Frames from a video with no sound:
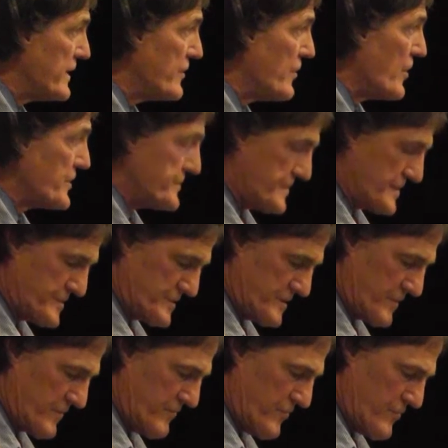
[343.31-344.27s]
and
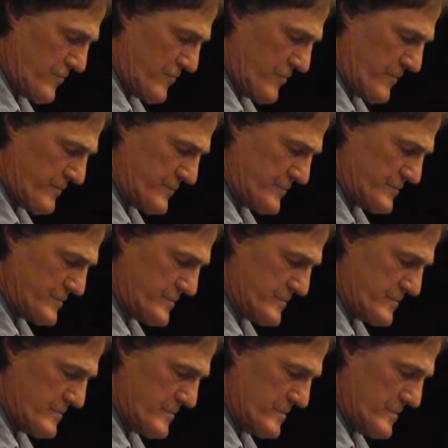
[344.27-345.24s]
artistic forms.
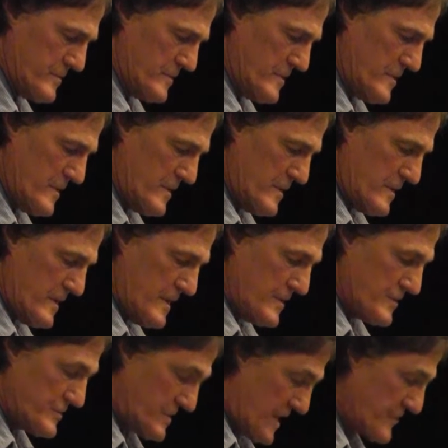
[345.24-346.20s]

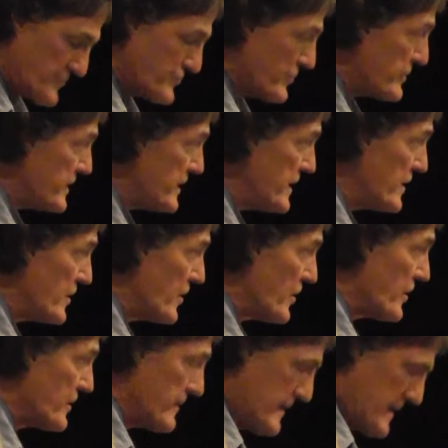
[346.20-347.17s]
Central
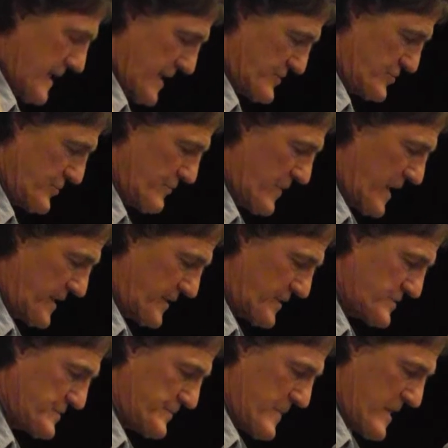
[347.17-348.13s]
here, as you might
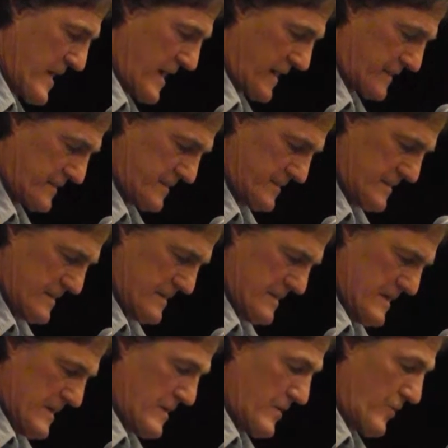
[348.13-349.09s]
expect
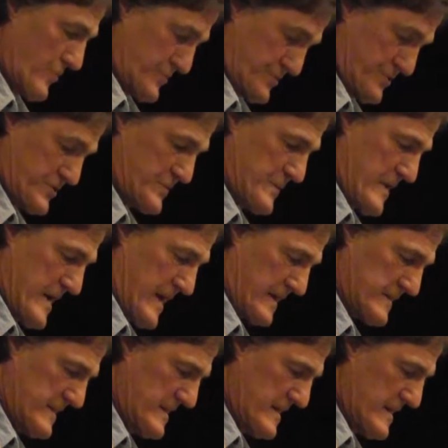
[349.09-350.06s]
or
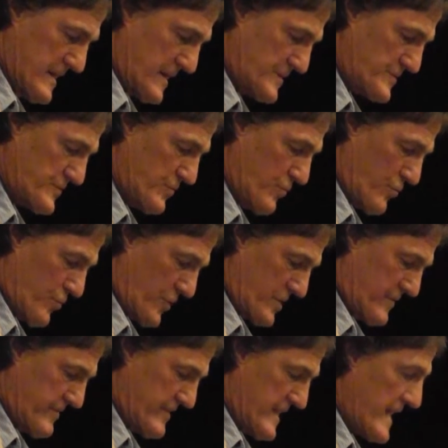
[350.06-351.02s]
suspect, is the
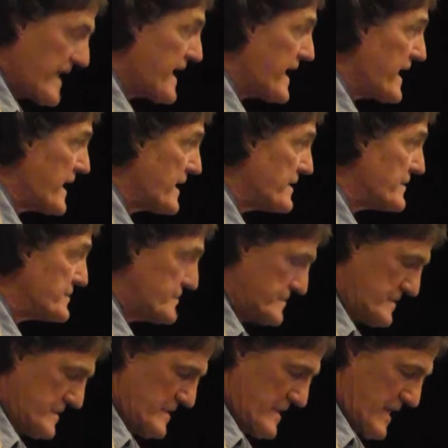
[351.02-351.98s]
work of the
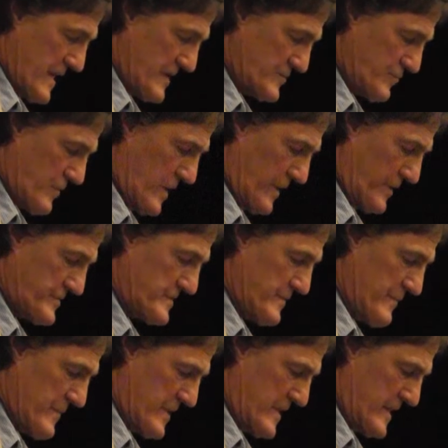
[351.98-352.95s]
hands as well as
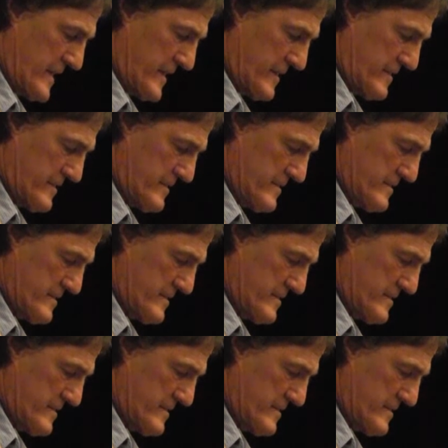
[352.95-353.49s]
the mind.